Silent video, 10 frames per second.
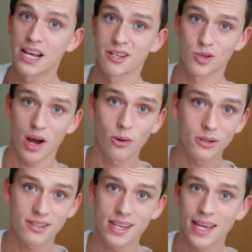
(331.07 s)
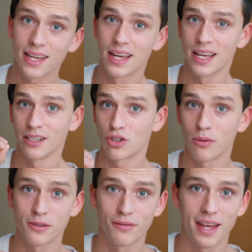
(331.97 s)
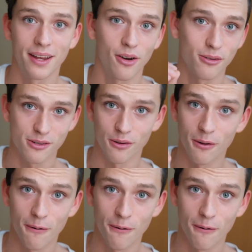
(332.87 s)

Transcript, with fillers: So I would say, in terms of that, also